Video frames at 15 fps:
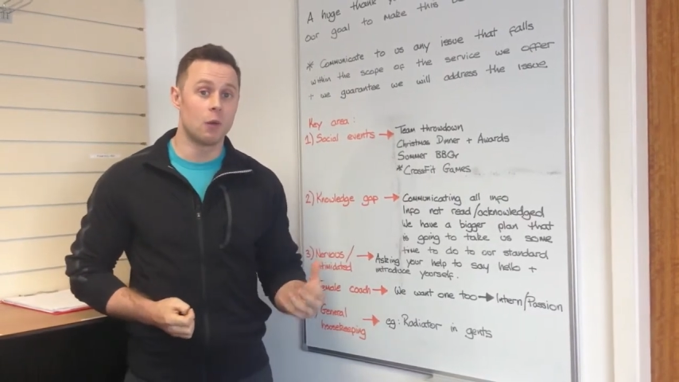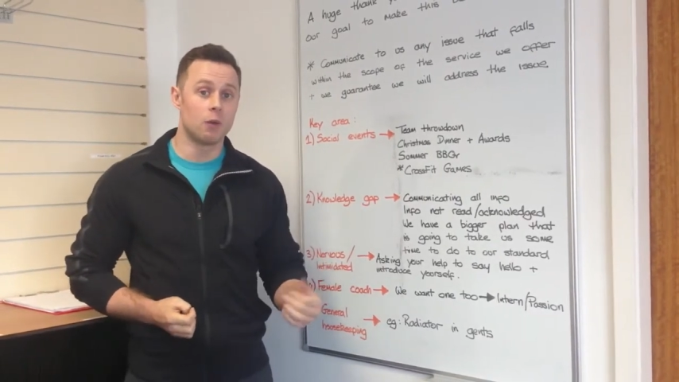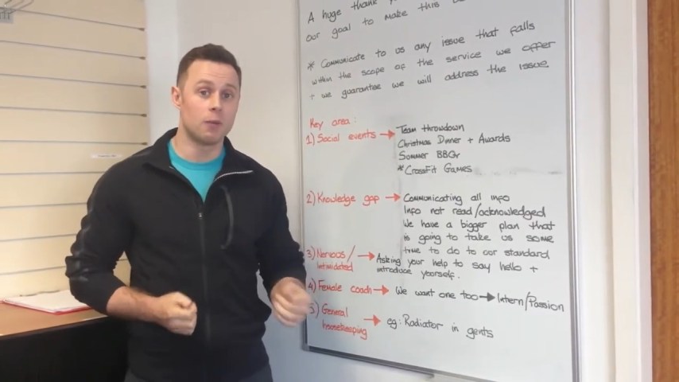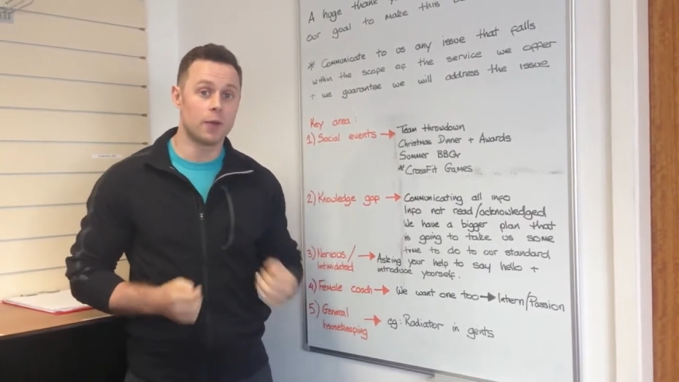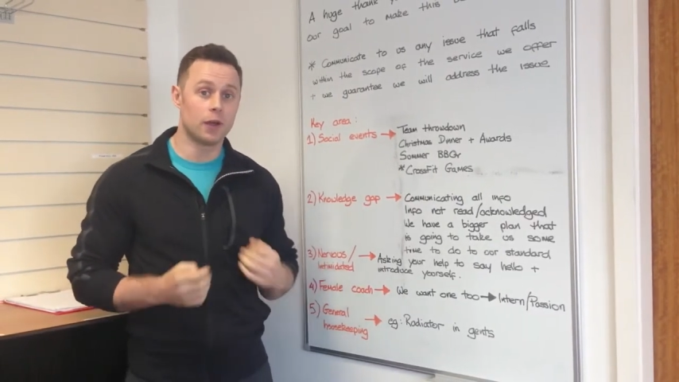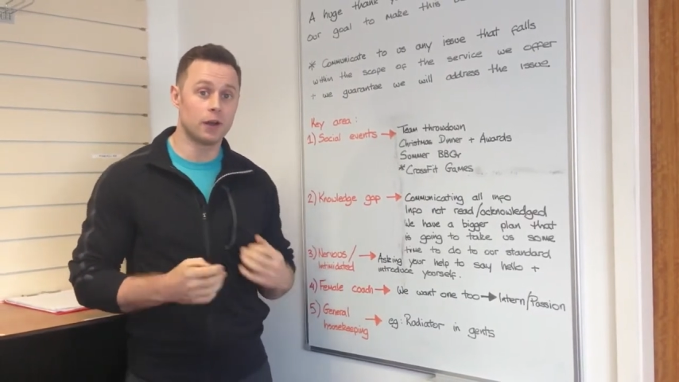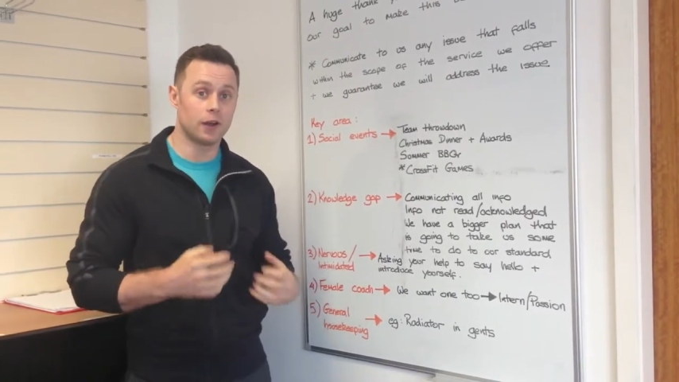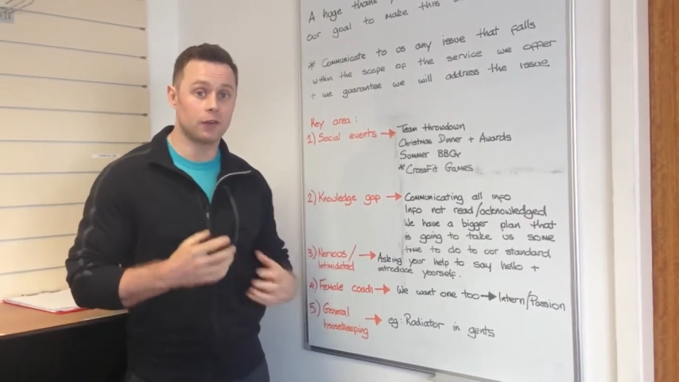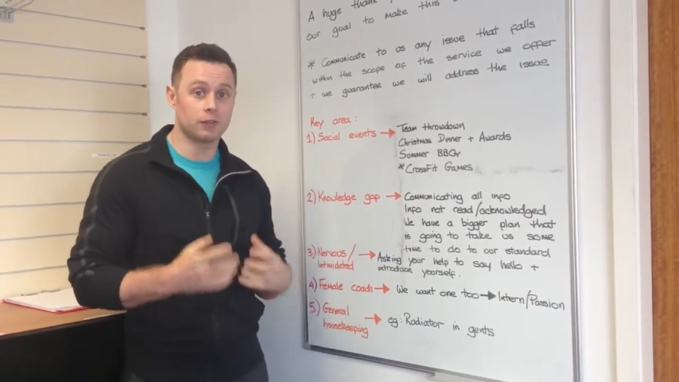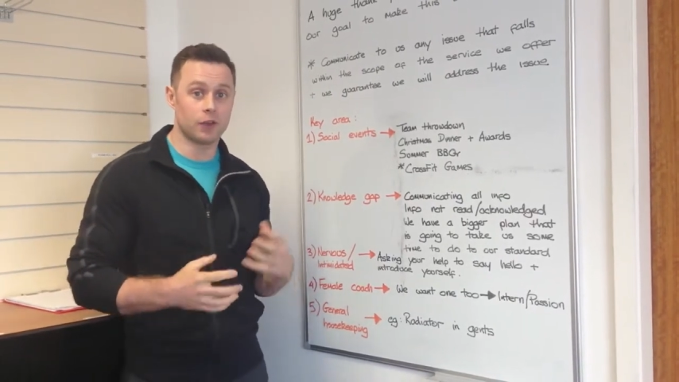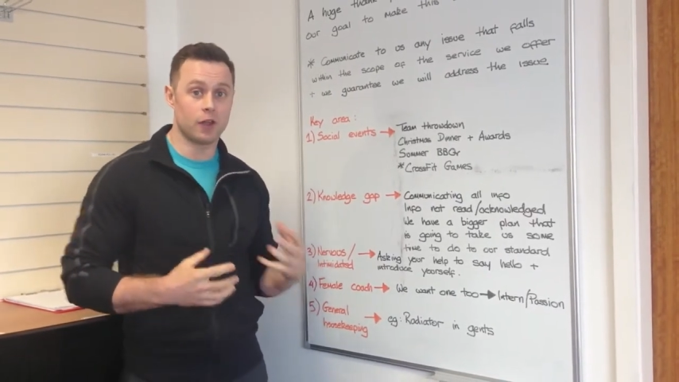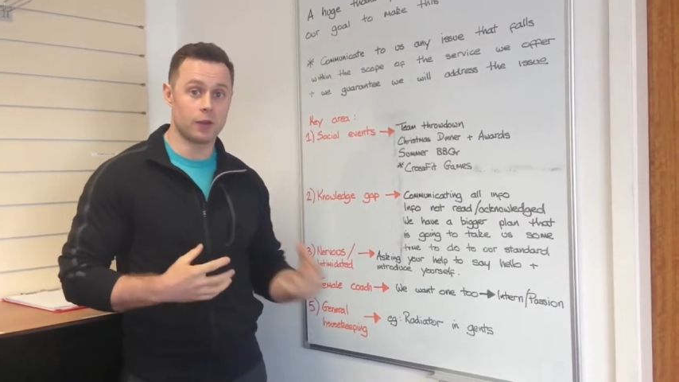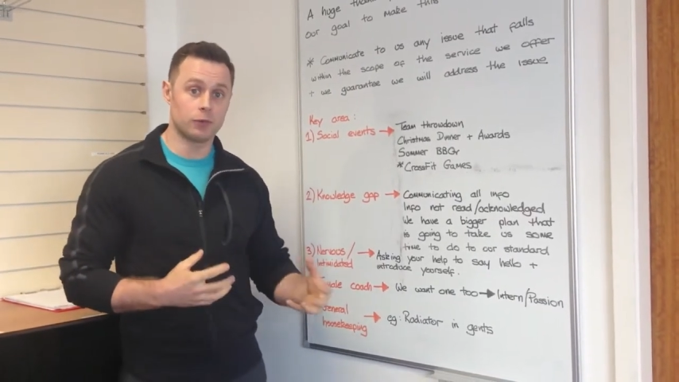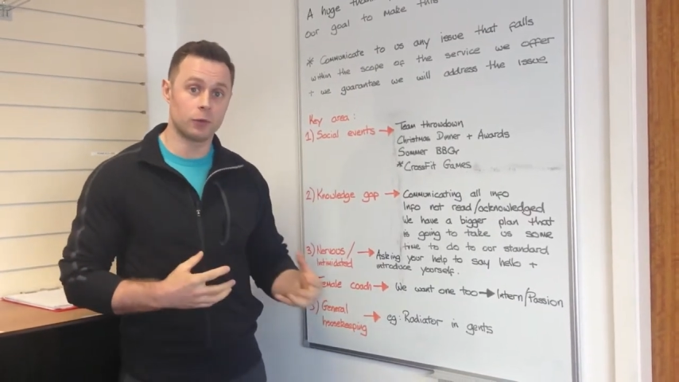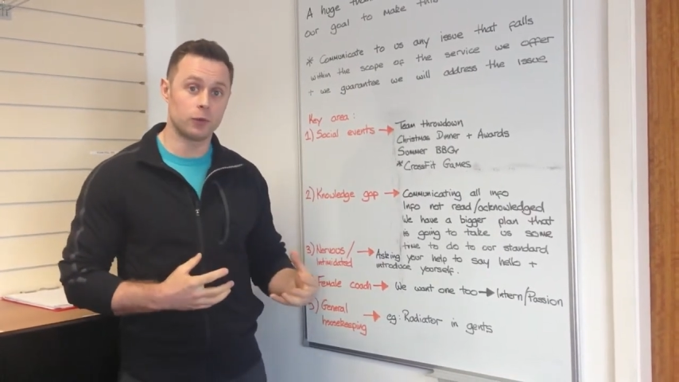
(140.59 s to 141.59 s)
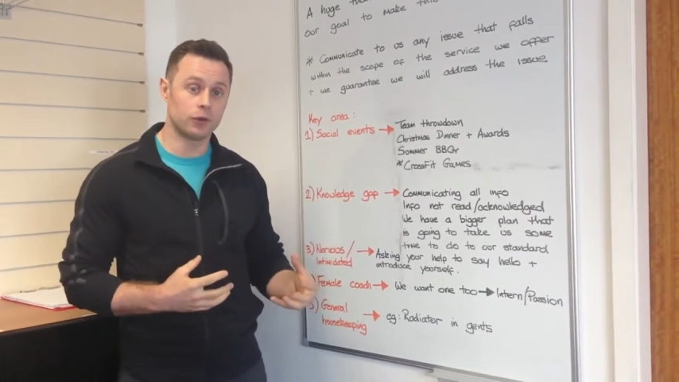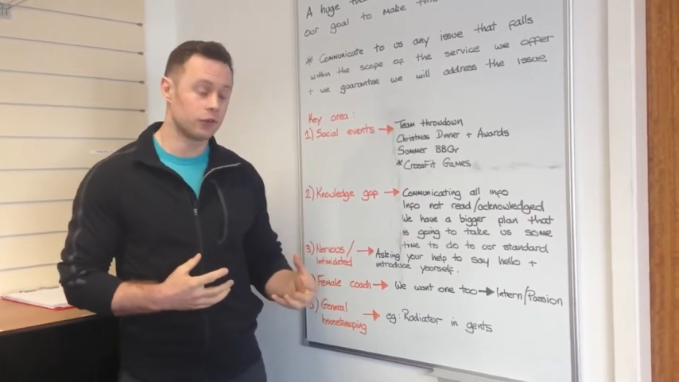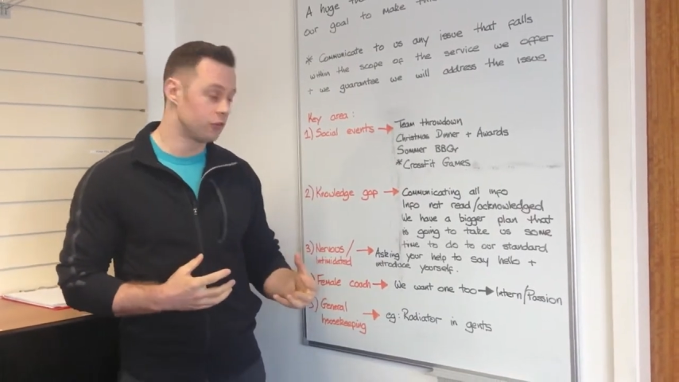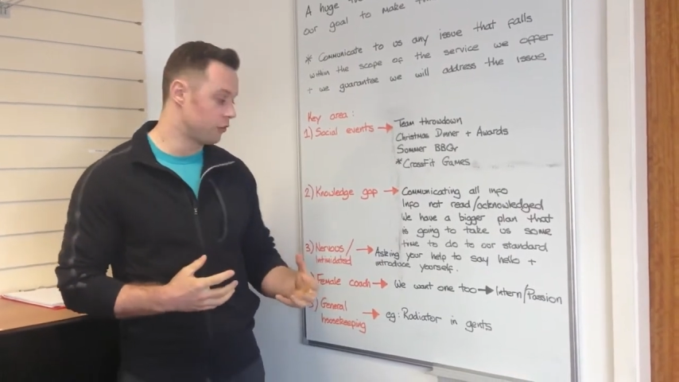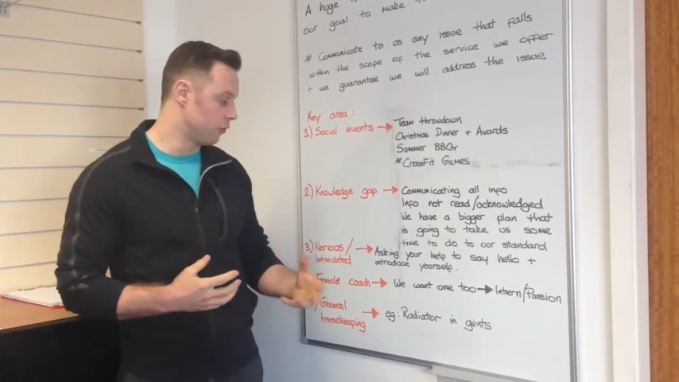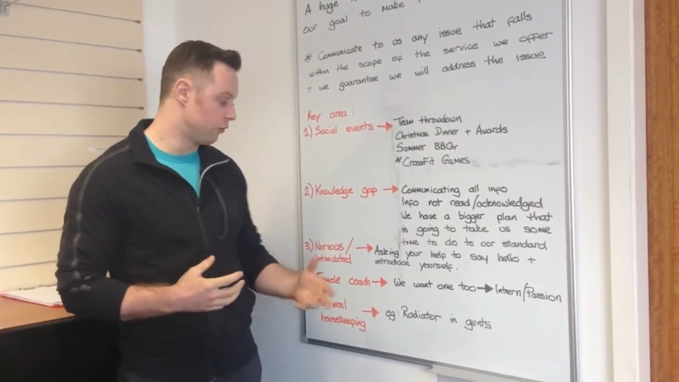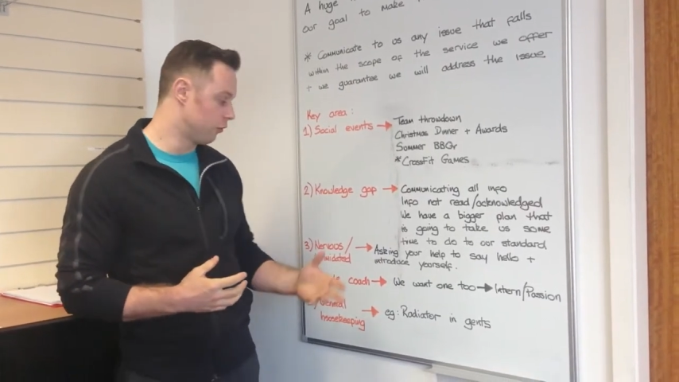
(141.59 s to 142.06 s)
we may not have time to
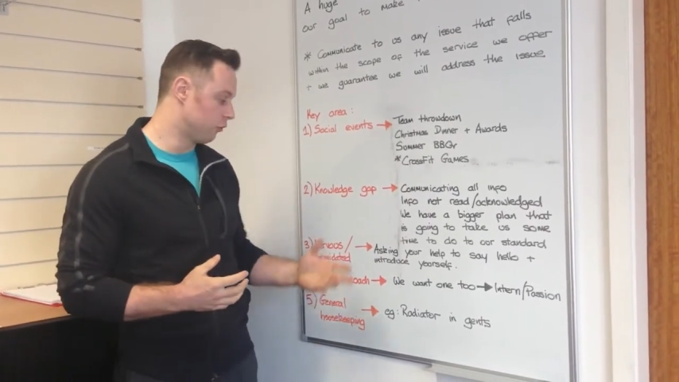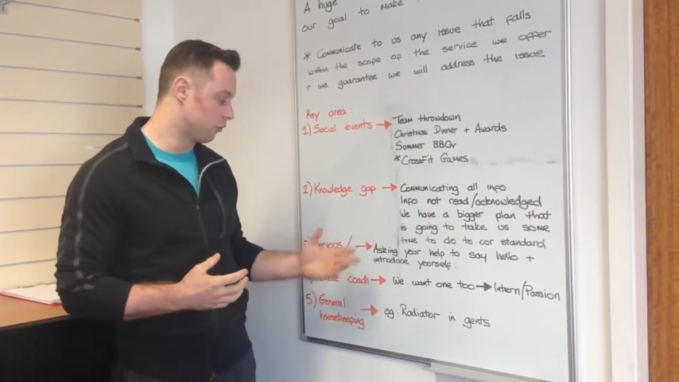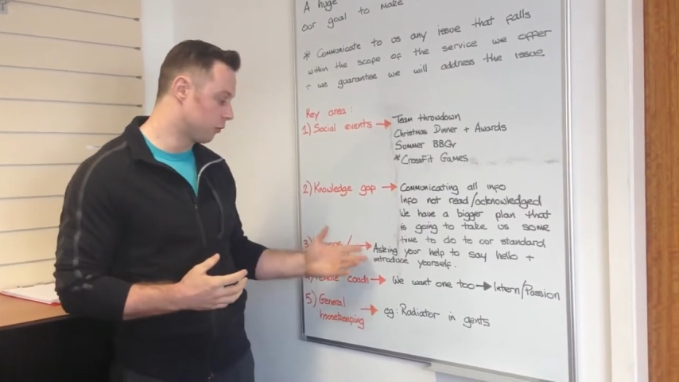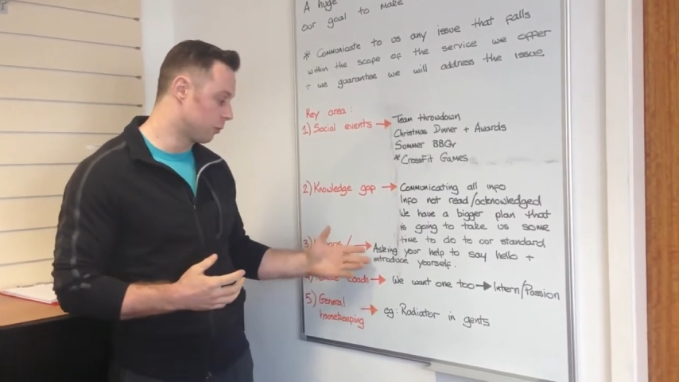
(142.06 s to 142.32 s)
introduce you,